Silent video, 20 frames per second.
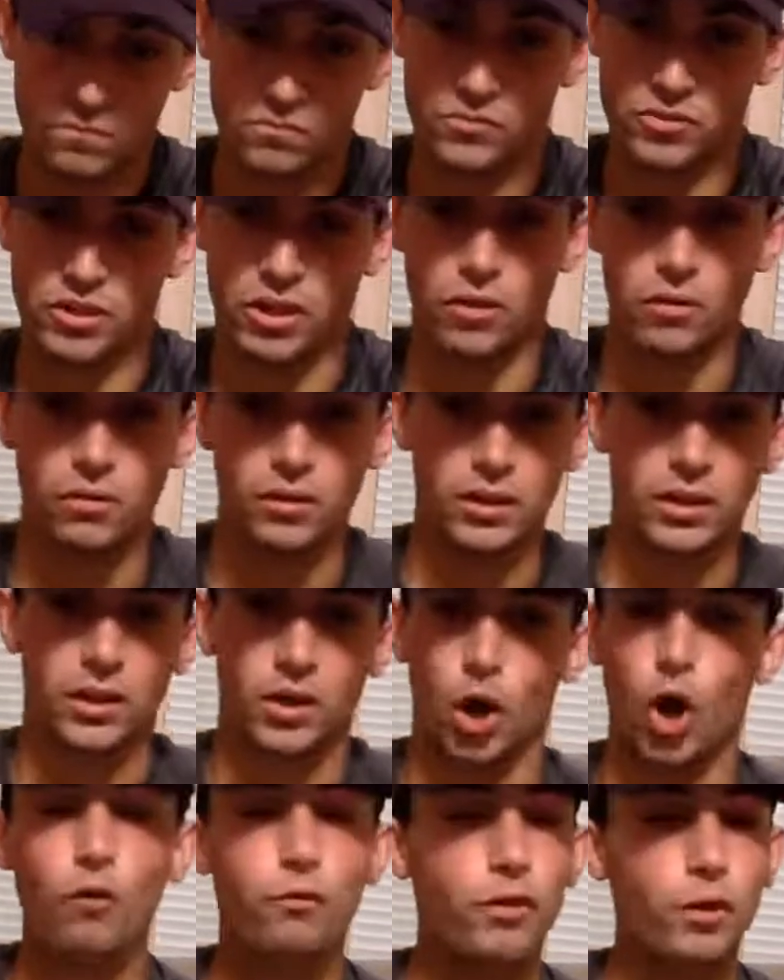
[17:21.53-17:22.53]
So
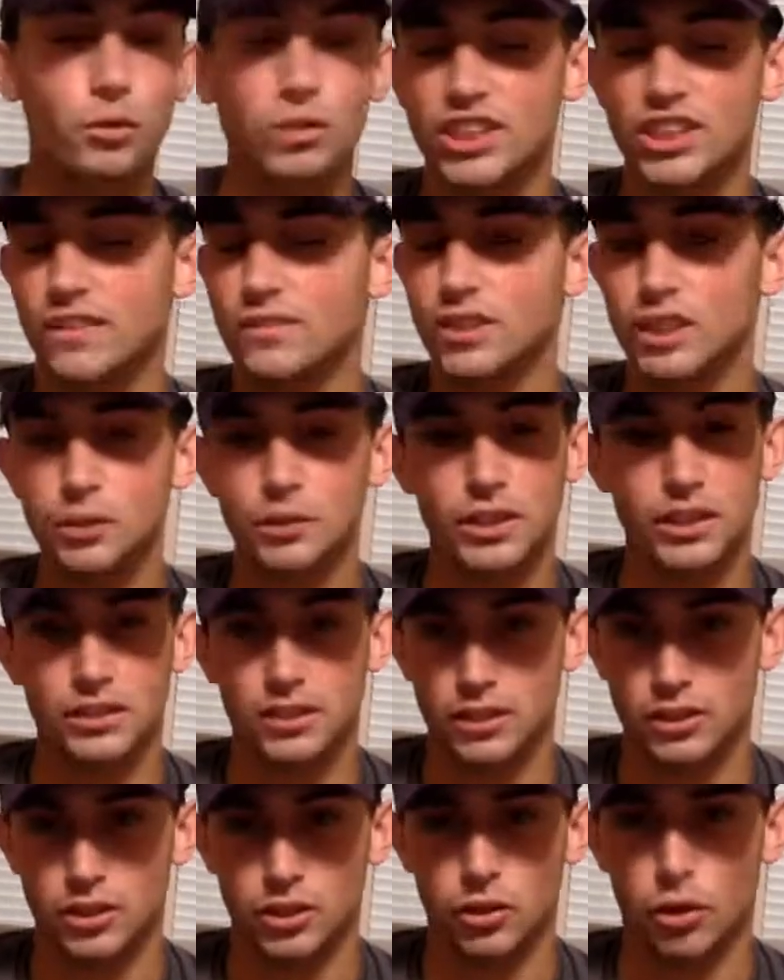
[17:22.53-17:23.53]
hopefully we'll just have to deal with
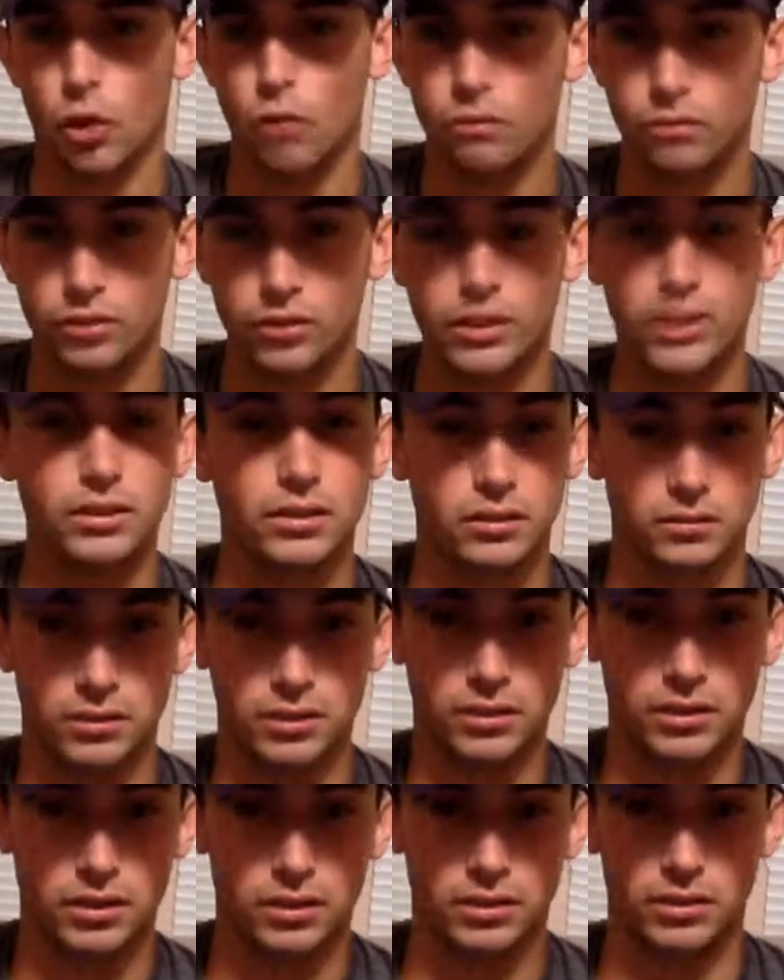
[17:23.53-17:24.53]
this year. Hopefully
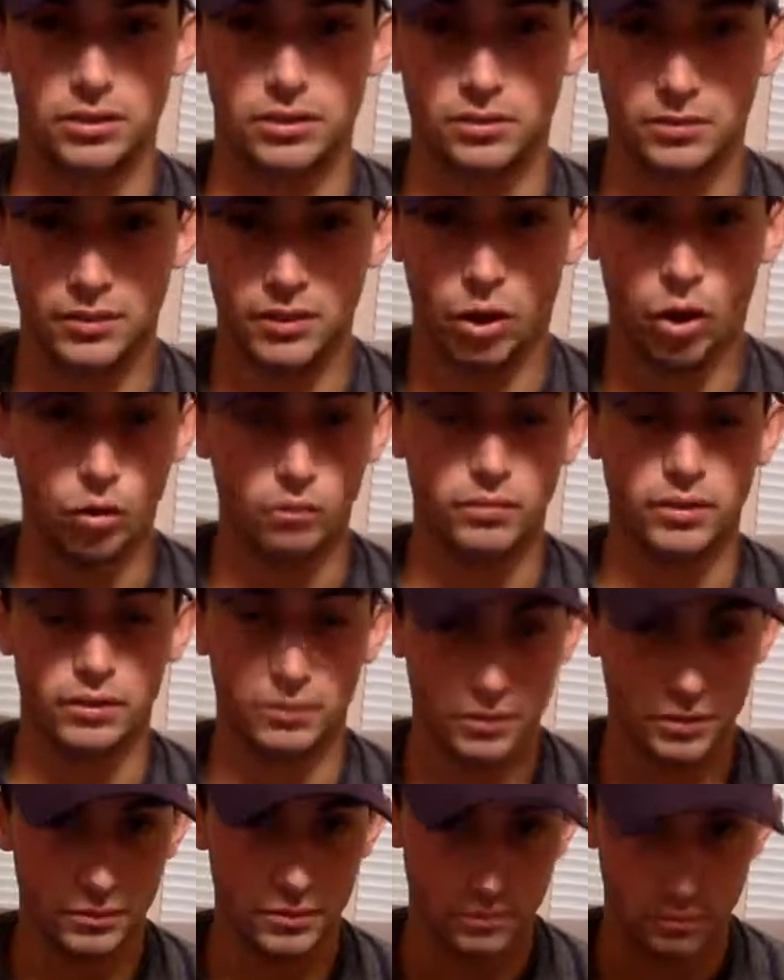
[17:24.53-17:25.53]

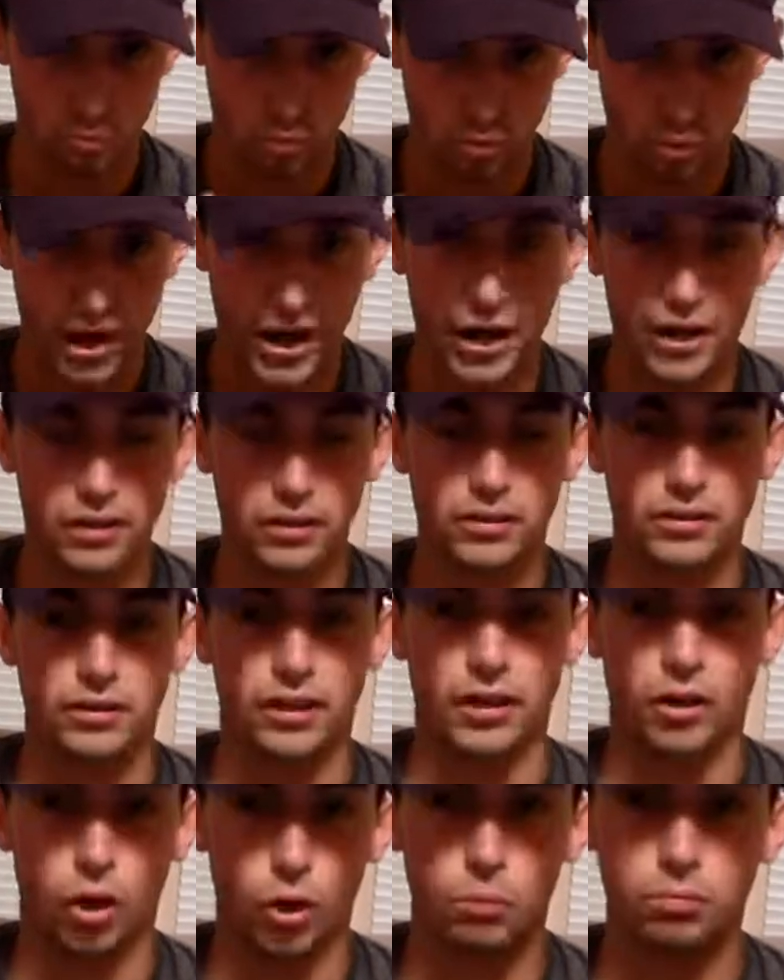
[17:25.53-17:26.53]
the prayer
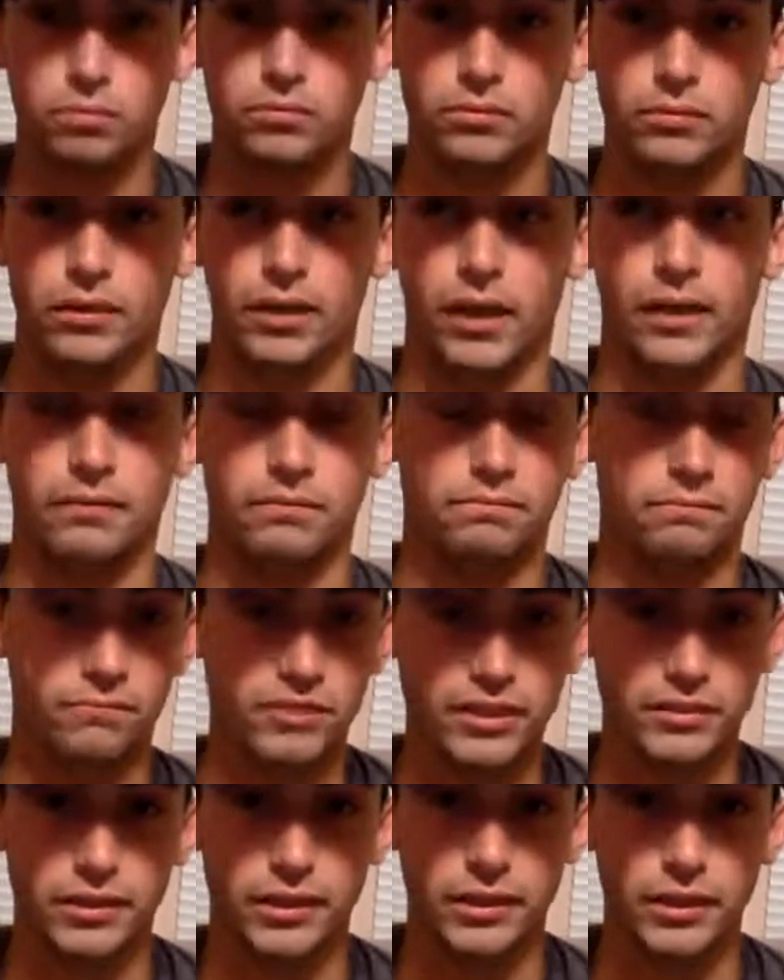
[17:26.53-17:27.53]
and hope and
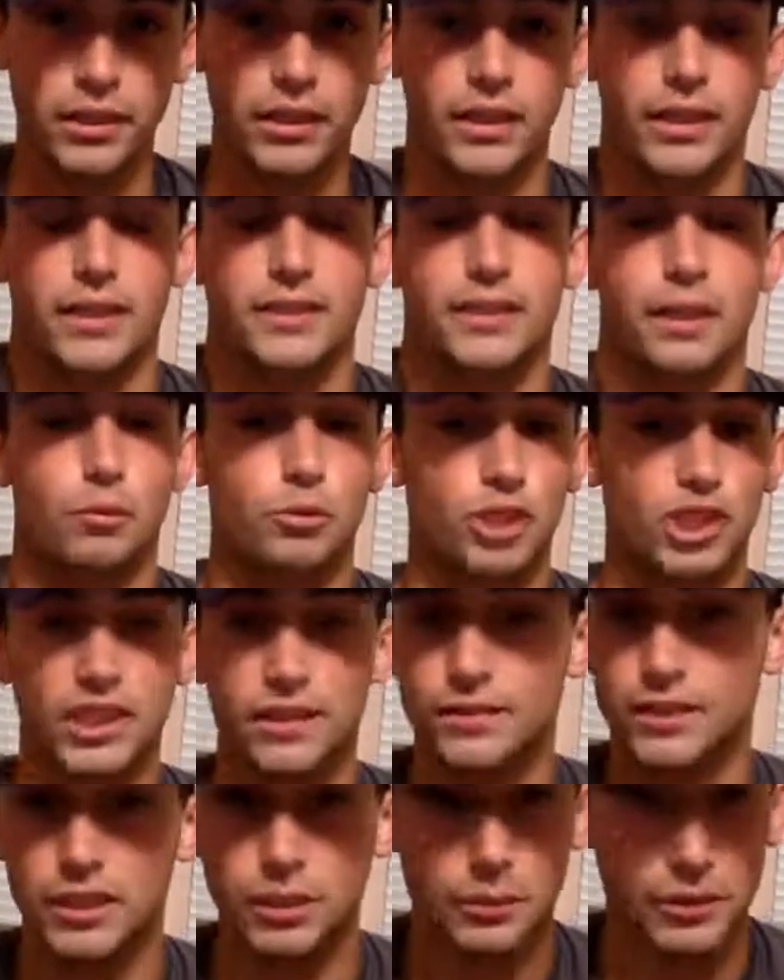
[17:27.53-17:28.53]
feeling is that we'll just
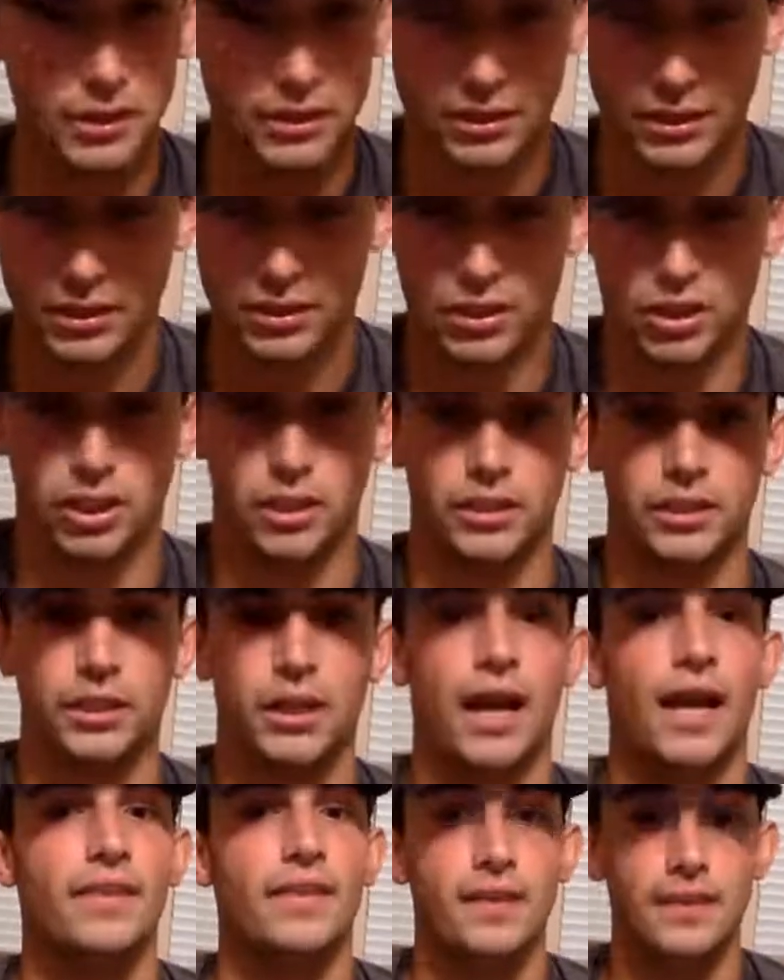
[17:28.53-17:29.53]
have to deal with this year,
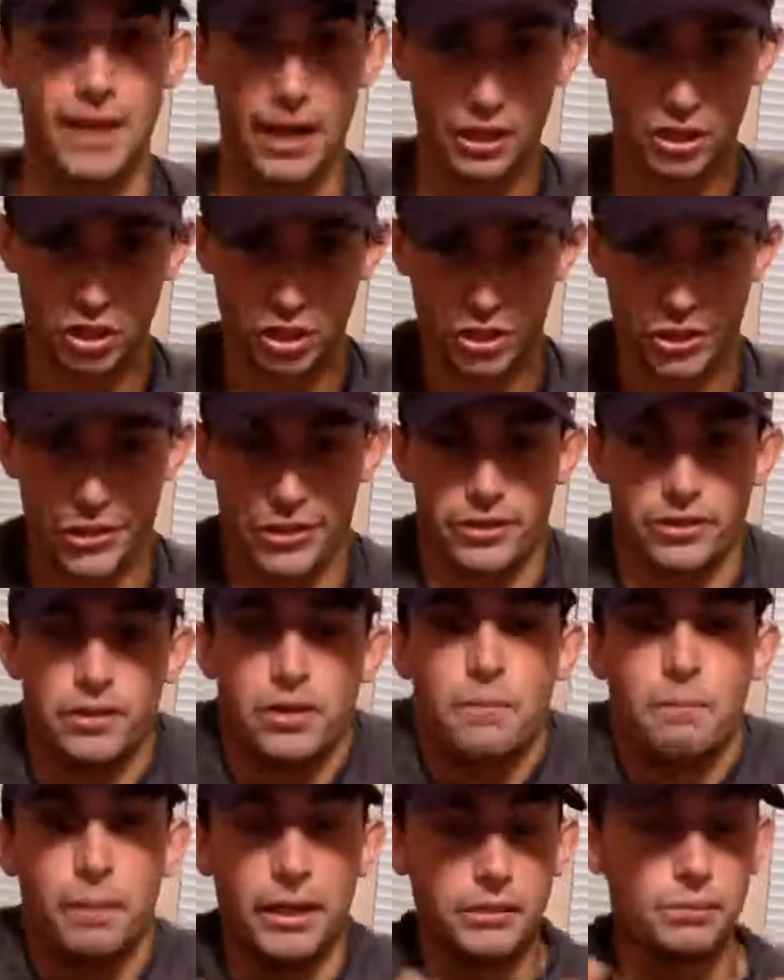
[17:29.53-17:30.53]
and then next year
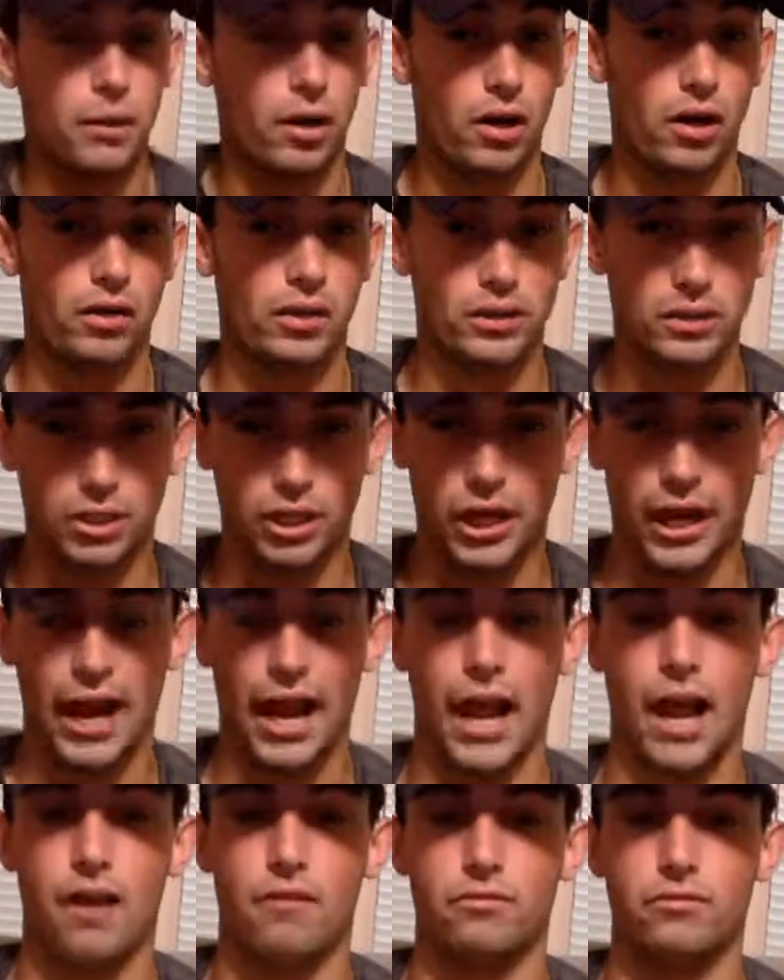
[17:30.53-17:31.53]
baseball is going to
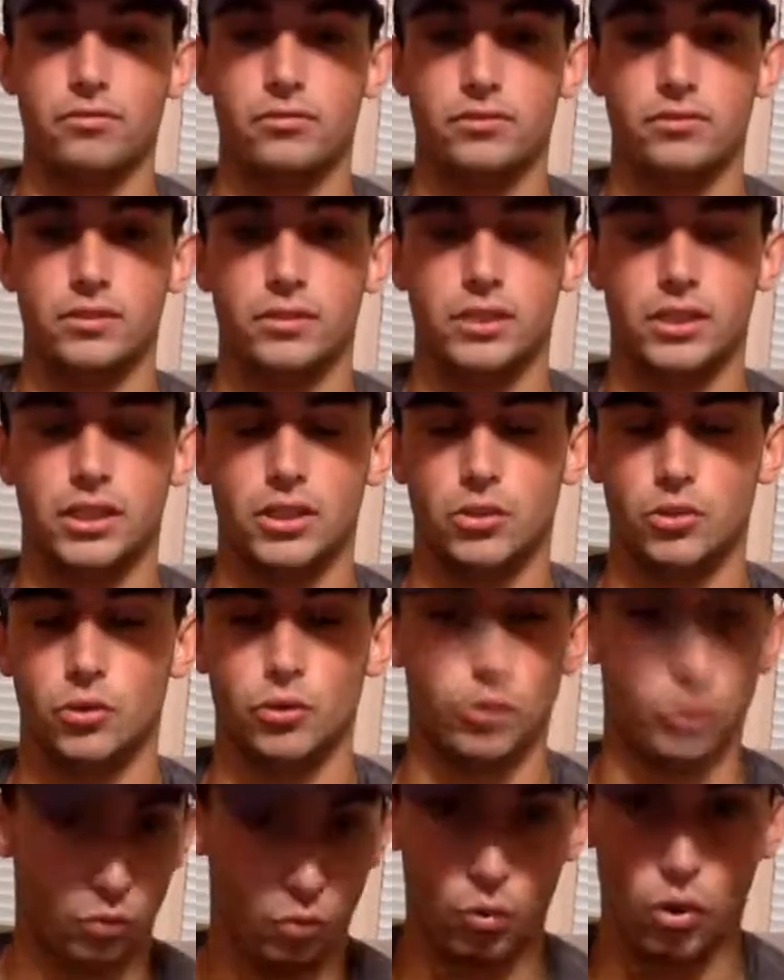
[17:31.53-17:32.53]
have the
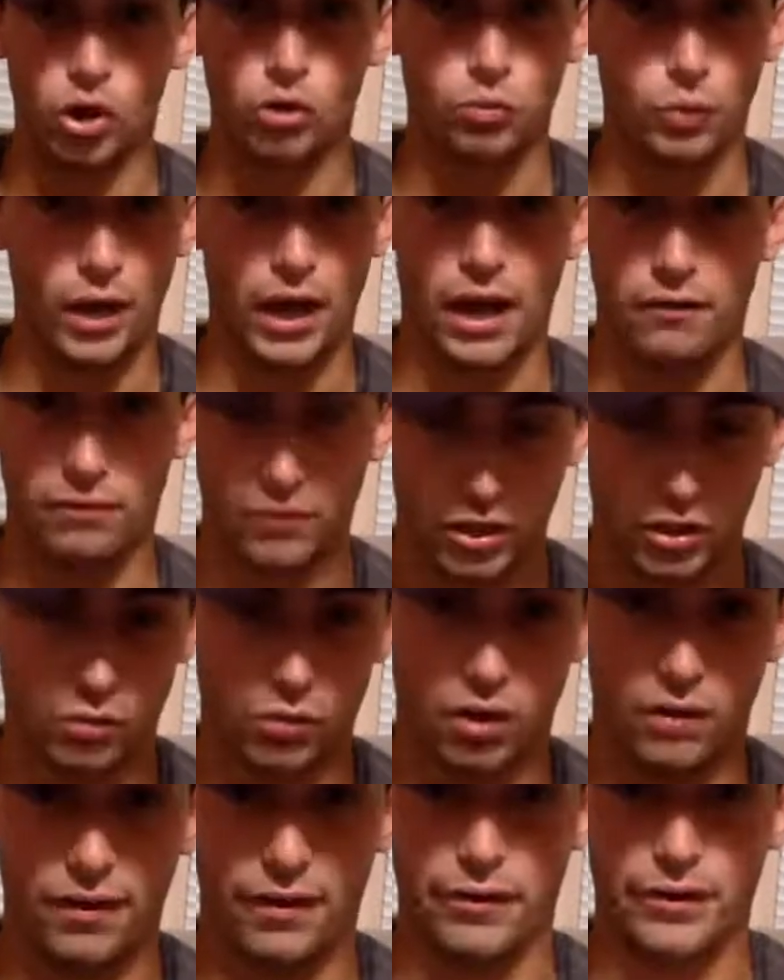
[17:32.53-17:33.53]
world will have the
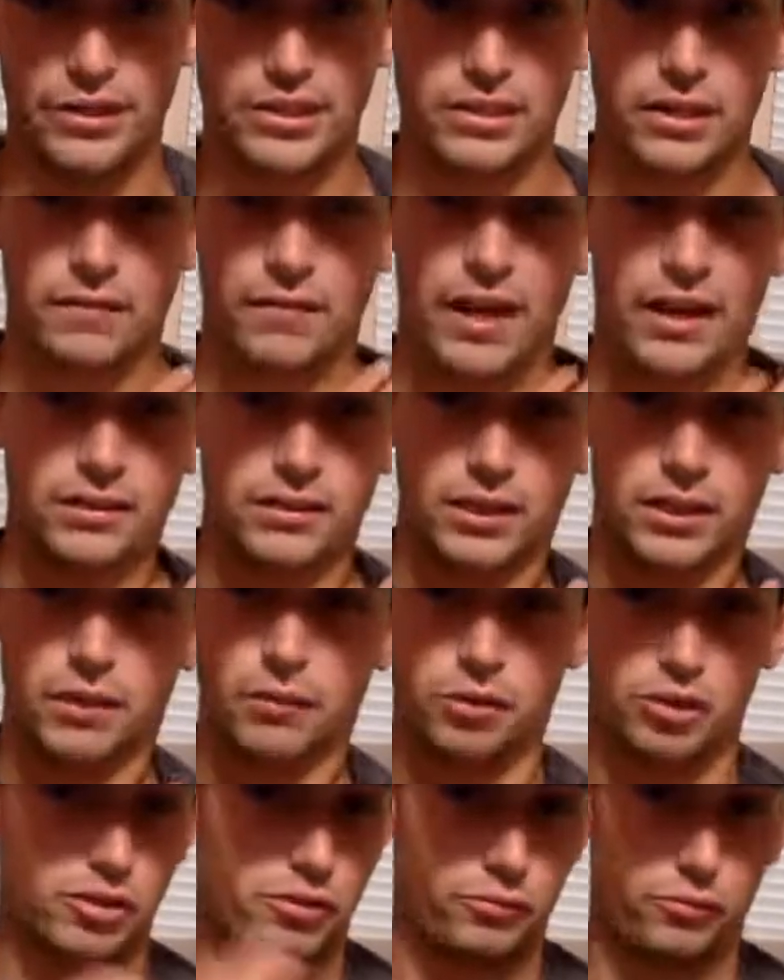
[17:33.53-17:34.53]
coronavirus vaccine. I
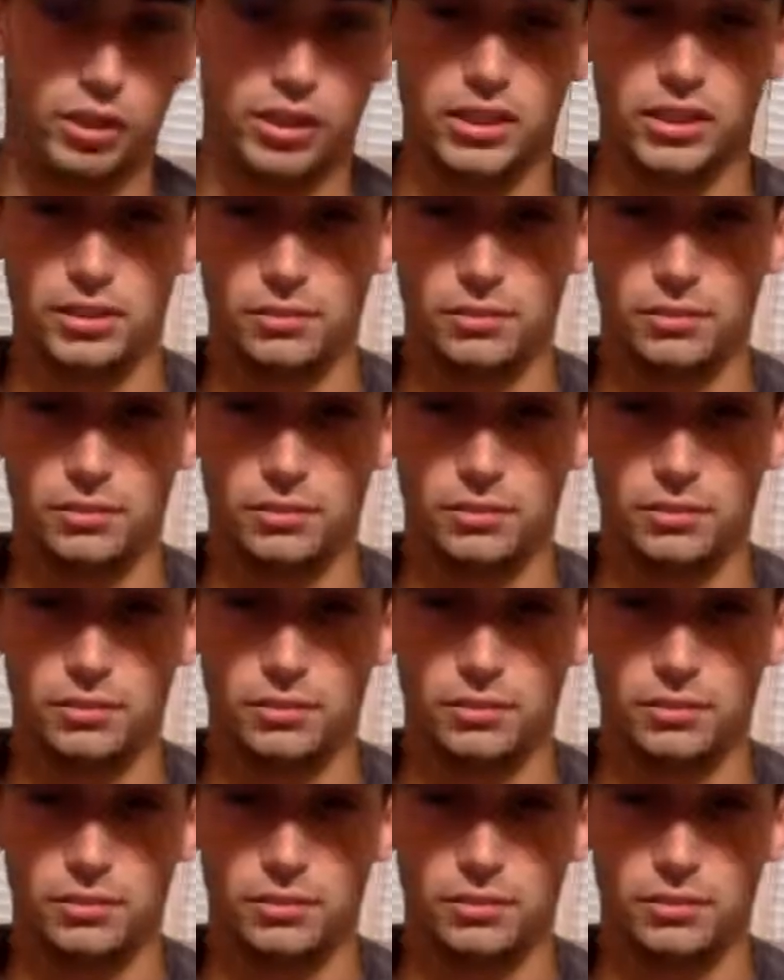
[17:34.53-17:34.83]
was reading